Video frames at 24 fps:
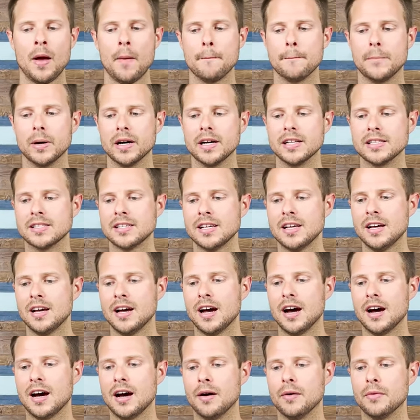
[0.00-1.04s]
But
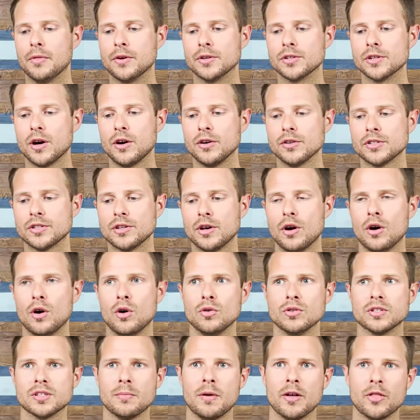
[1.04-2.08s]
uh, there's also
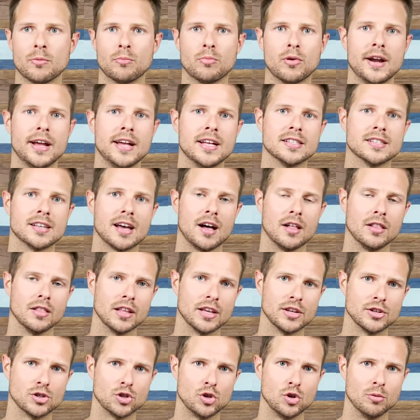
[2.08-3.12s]
some other brands I'll
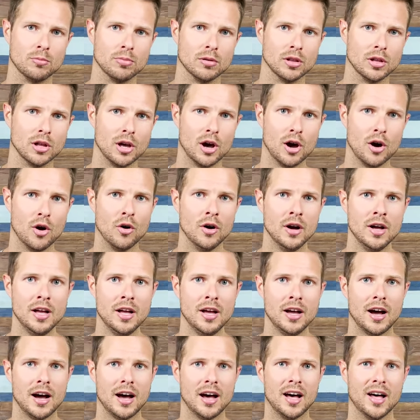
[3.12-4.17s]
link to below
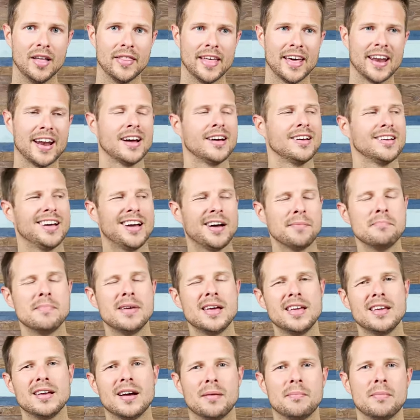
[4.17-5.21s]
uh, that I,
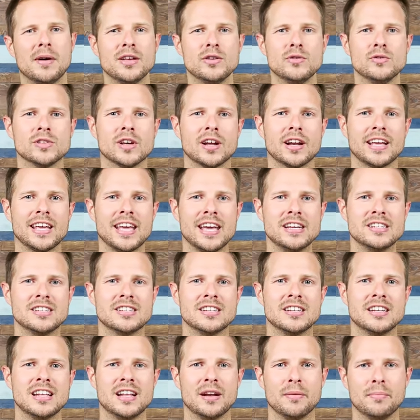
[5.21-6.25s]
may, I might use on
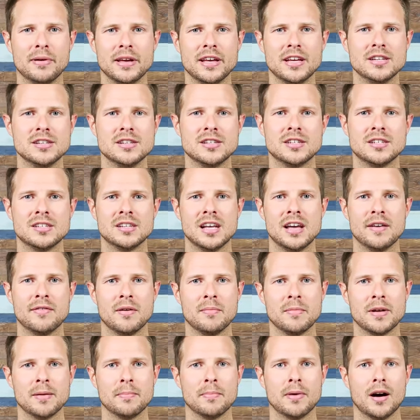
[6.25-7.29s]
occasion in a pinch if
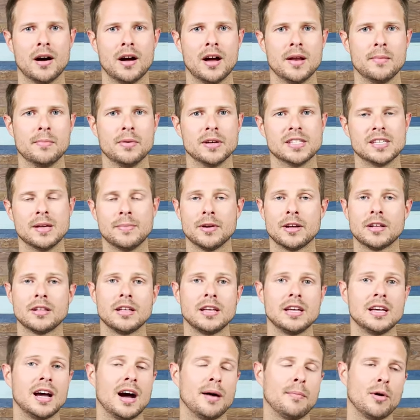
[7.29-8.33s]
I'm in a bind, but
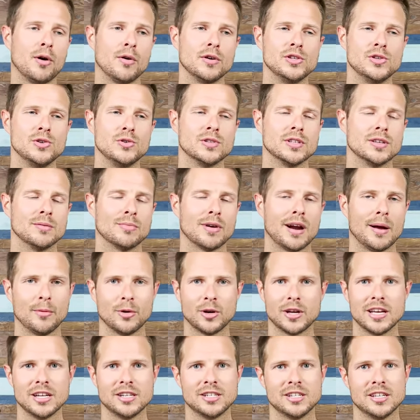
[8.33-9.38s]
typically I'm always using Primal
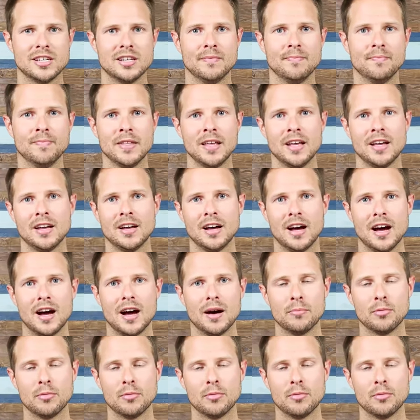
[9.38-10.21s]
Kitchen uh,